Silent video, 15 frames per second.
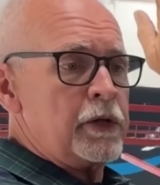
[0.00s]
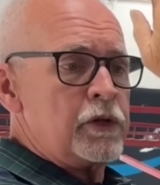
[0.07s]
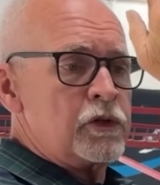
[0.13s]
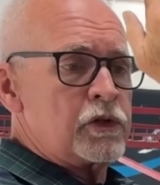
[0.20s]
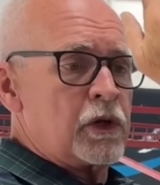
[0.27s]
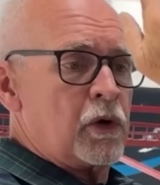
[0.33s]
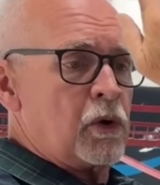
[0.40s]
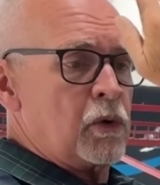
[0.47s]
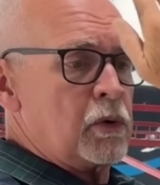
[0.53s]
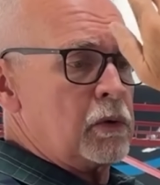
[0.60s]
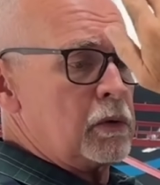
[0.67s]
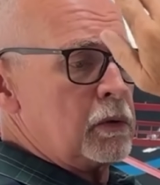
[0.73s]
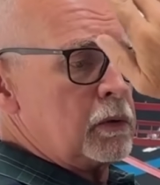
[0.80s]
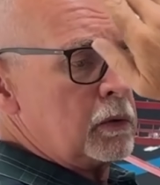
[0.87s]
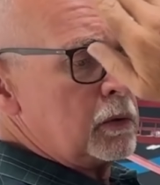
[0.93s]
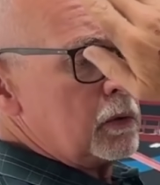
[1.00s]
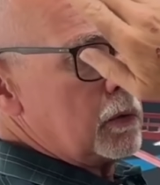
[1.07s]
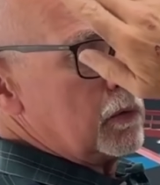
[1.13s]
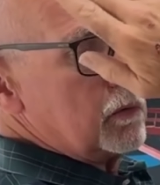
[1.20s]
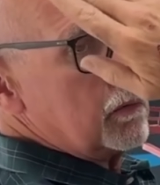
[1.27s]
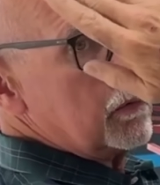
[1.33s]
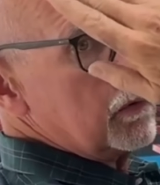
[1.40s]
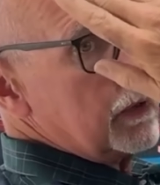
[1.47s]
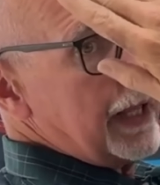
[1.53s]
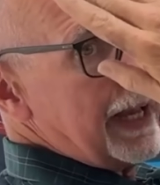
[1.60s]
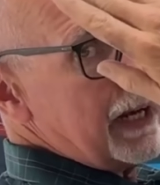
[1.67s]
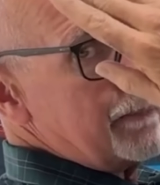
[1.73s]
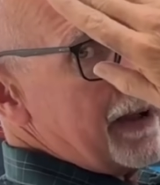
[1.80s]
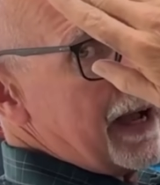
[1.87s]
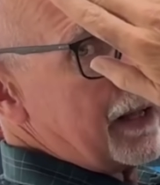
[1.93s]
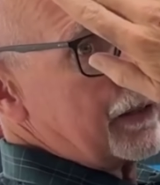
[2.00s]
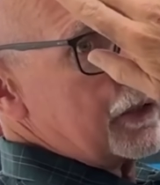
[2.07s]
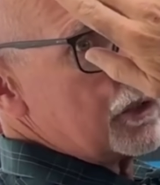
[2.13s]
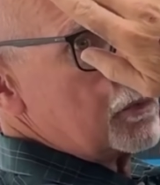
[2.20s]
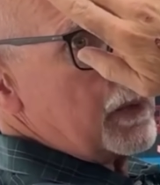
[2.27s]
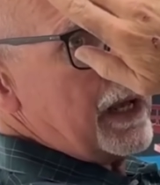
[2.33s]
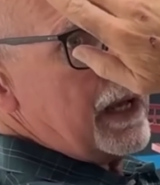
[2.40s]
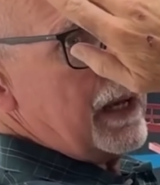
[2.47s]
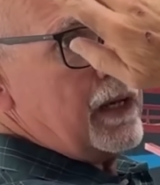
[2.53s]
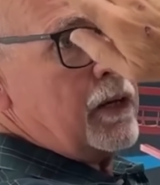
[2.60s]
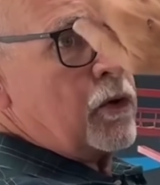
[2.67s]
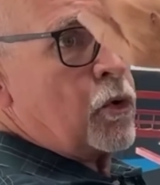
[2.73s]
So laid back this way